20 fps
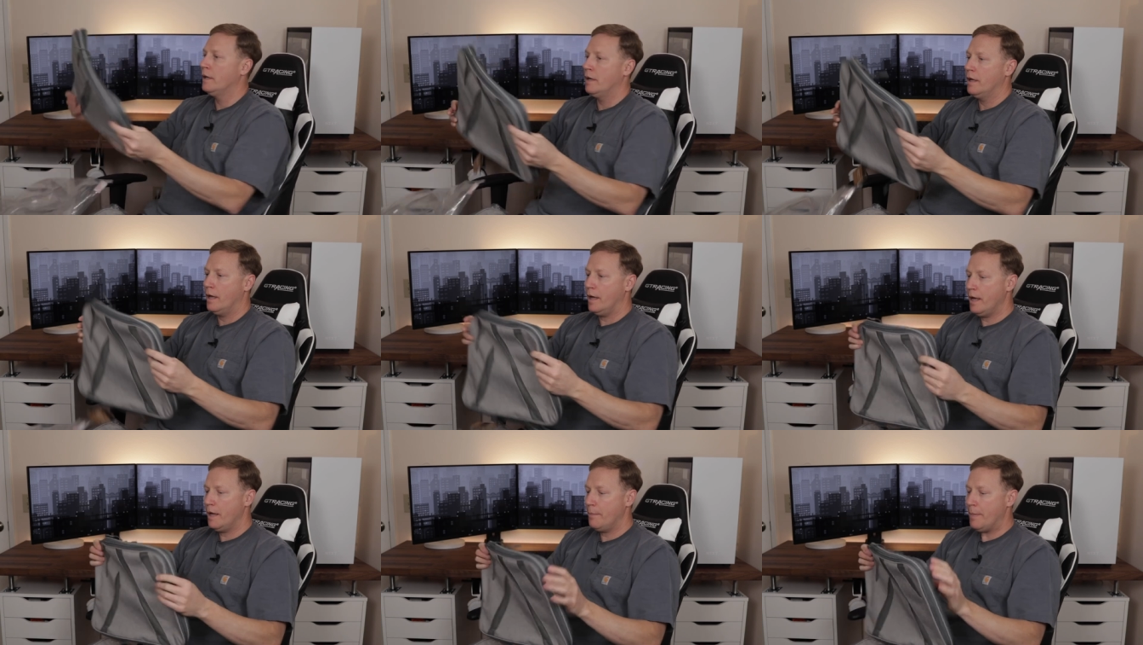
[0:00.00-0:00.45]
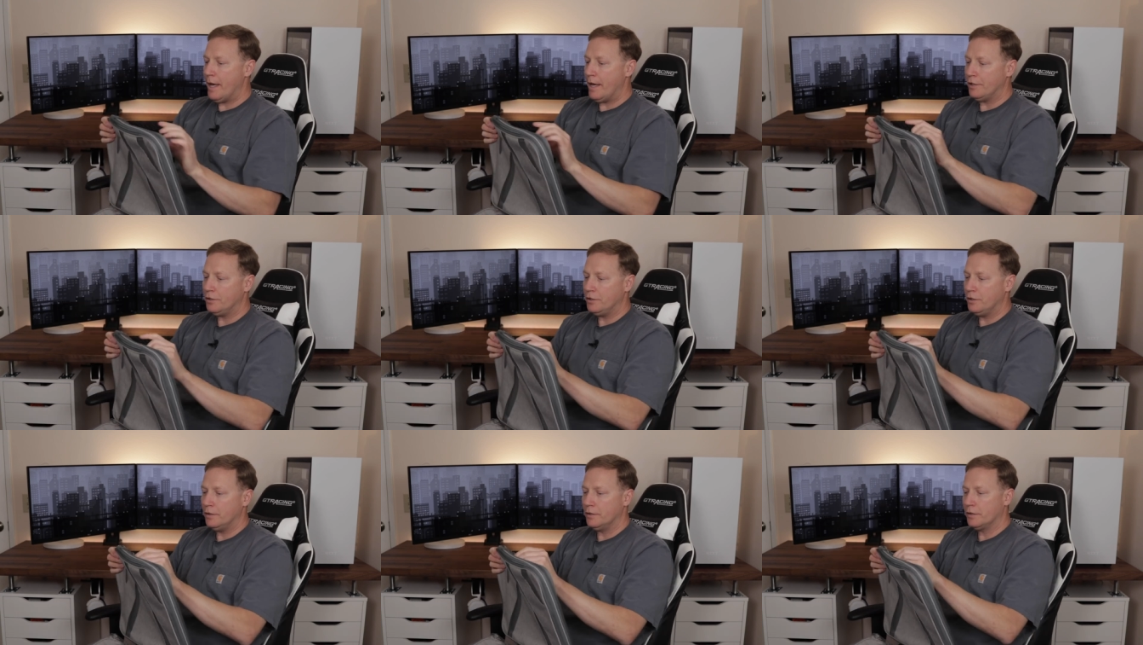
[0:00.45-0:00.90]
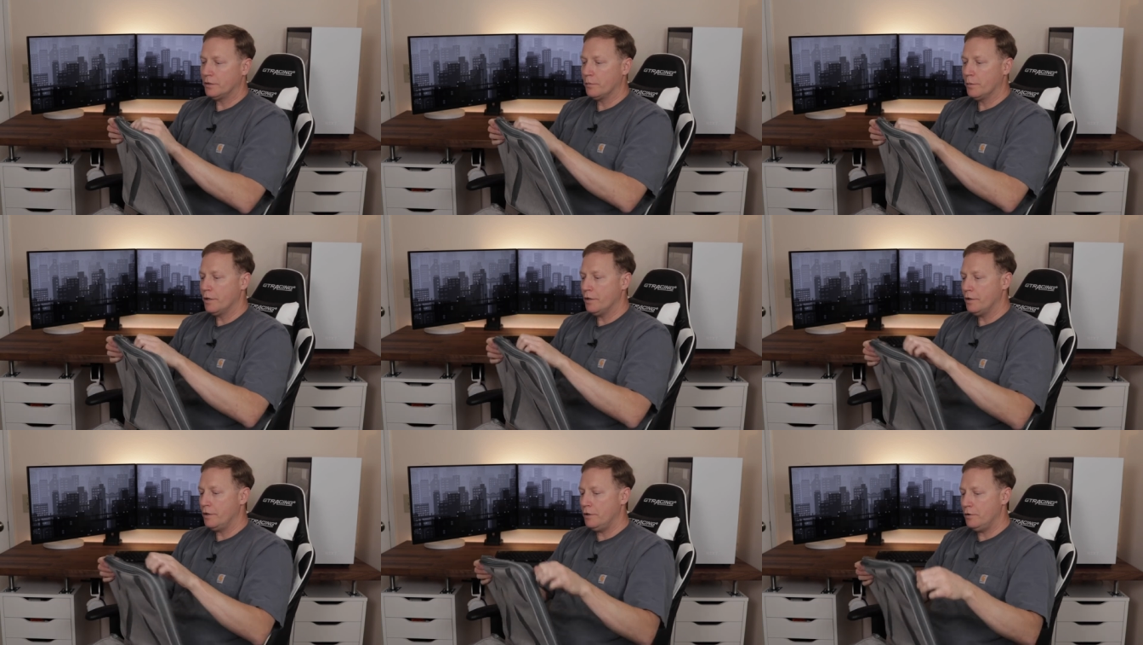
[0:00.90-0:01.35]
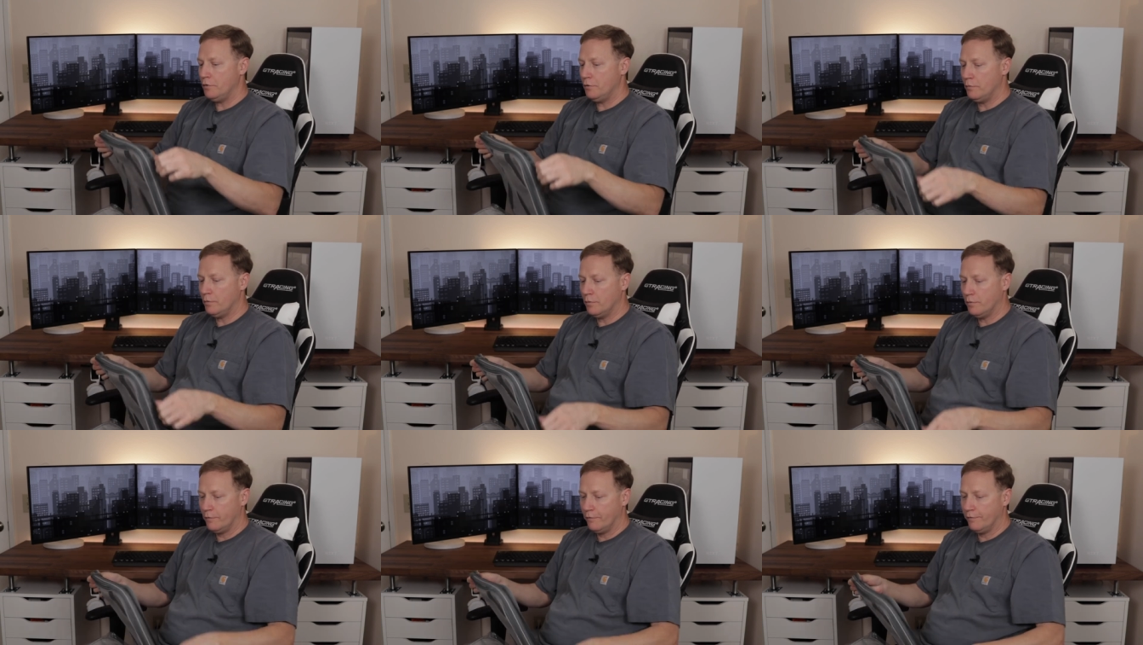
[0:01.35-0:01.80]
I imagine, is where
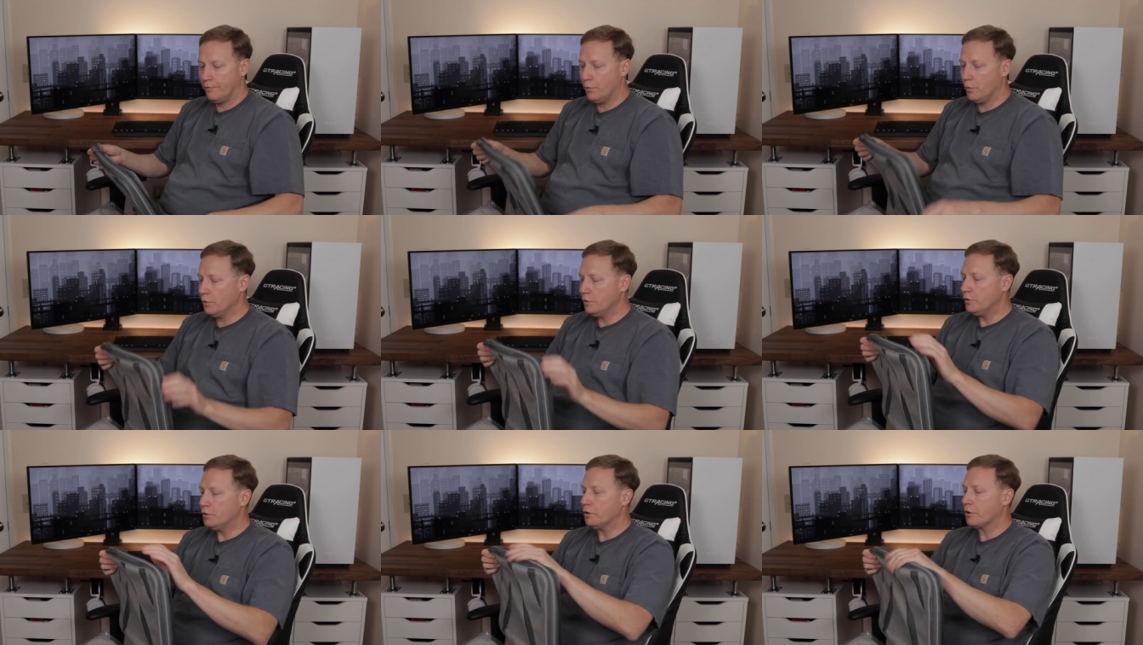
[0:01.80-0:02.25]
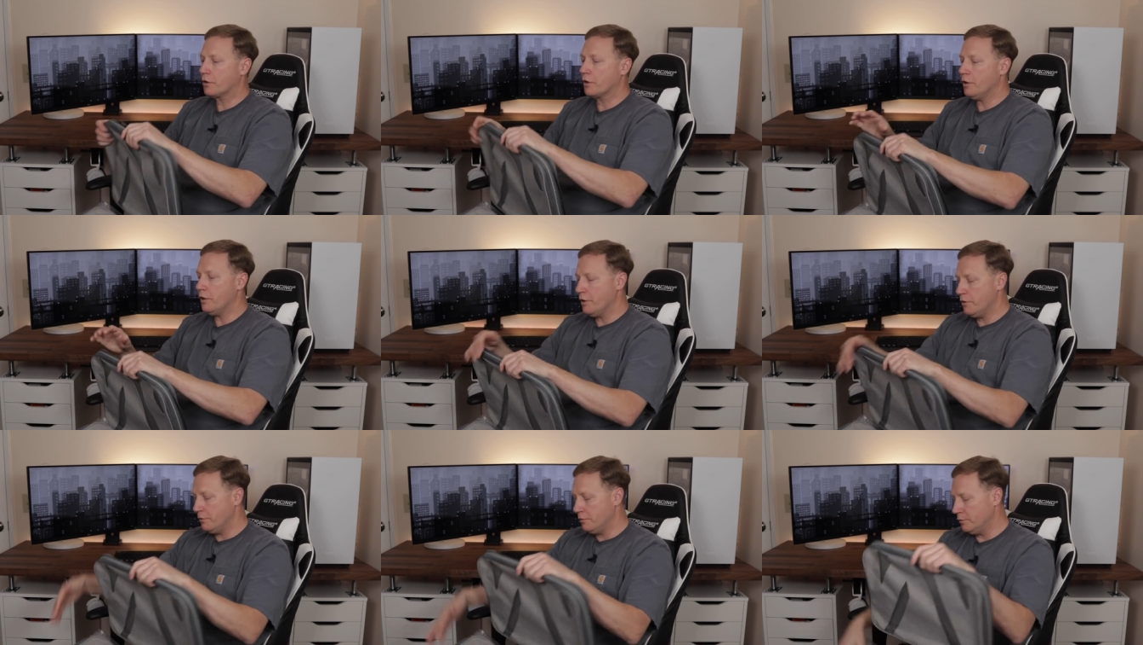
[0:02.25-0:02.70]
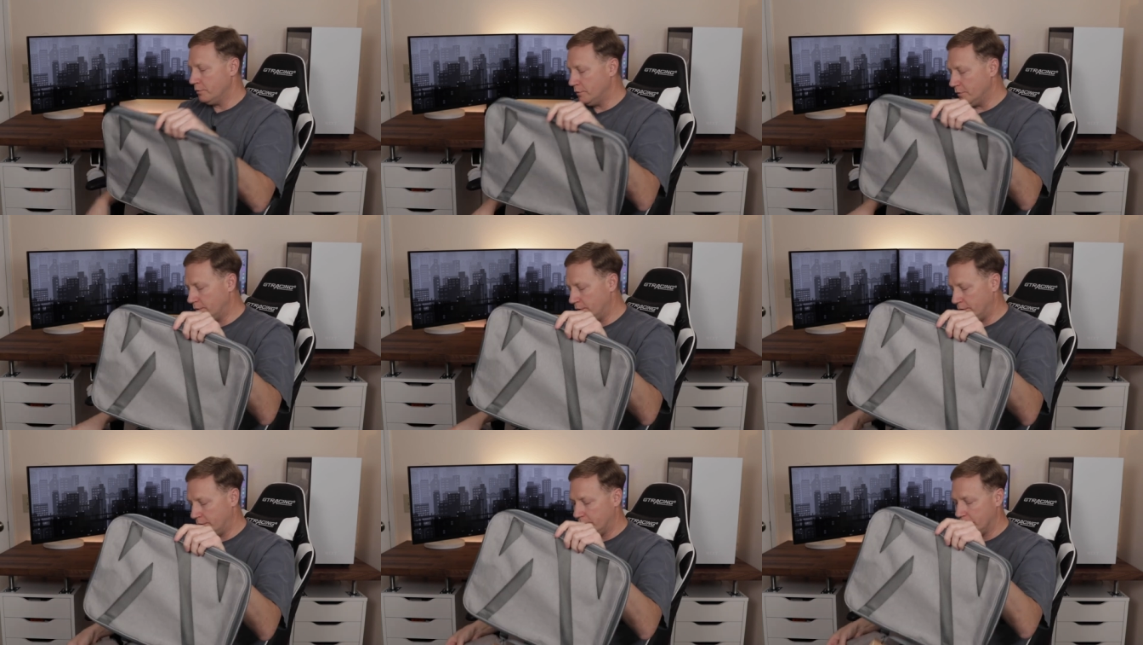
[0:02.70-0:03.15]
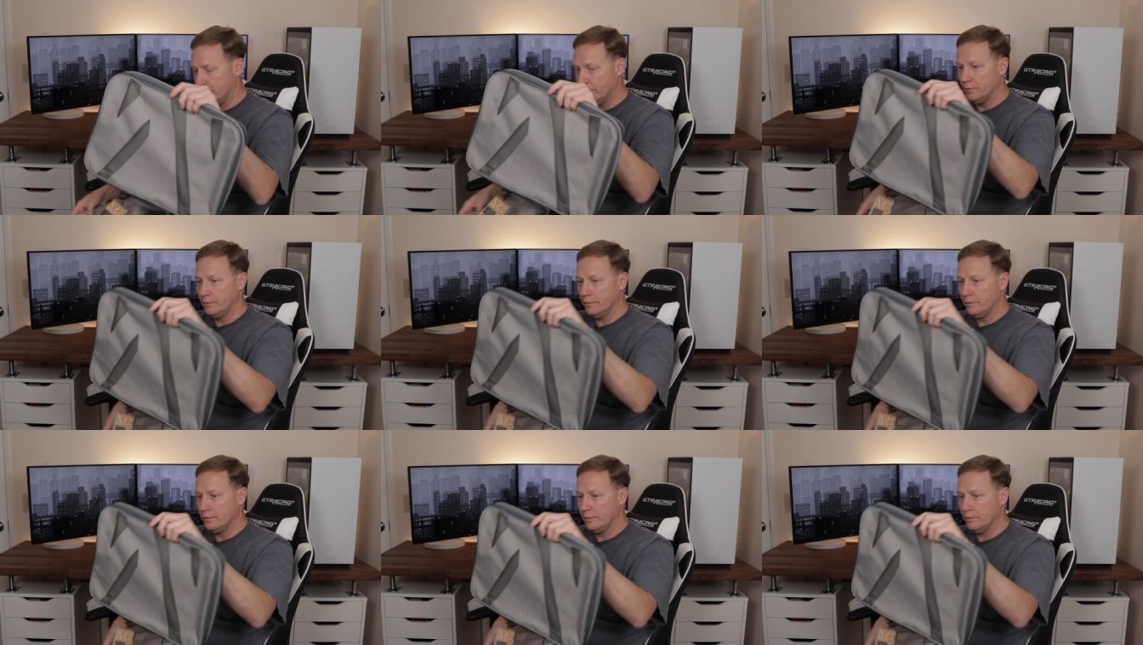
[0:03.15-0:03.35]
you fold your clothes,